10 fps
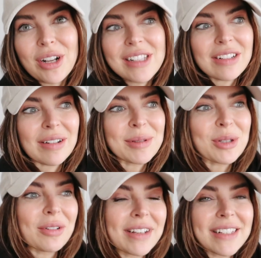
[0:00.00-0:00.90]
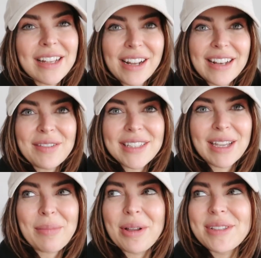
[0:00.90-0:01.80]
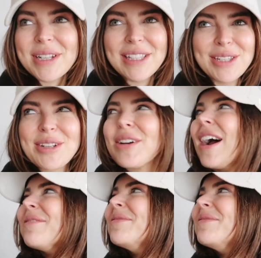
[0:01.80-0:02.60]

on Instagram stories, and I never see her post on Instagram.